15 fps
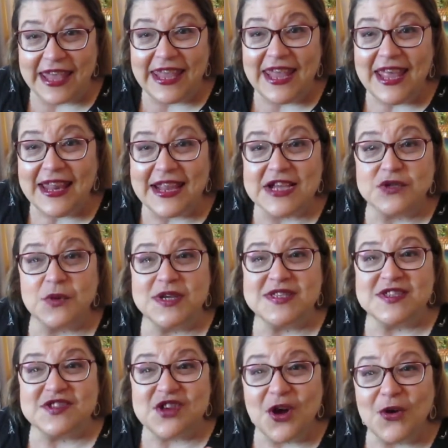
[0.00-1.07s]
earrings were
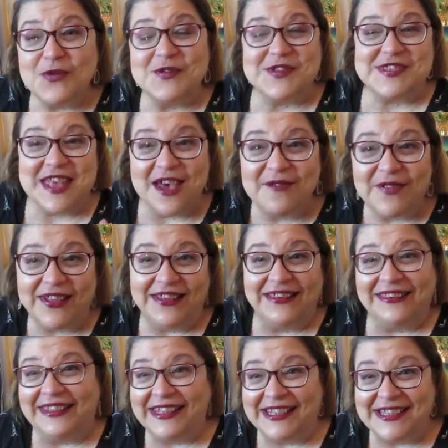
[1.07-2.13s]
so
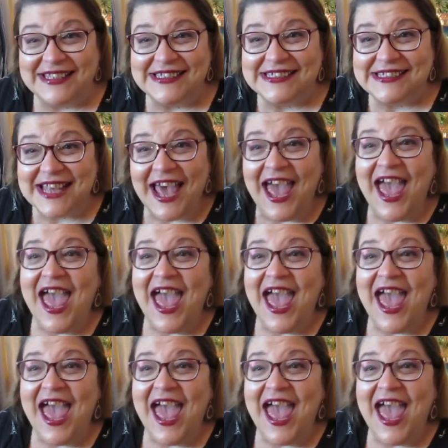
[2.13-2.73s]
70s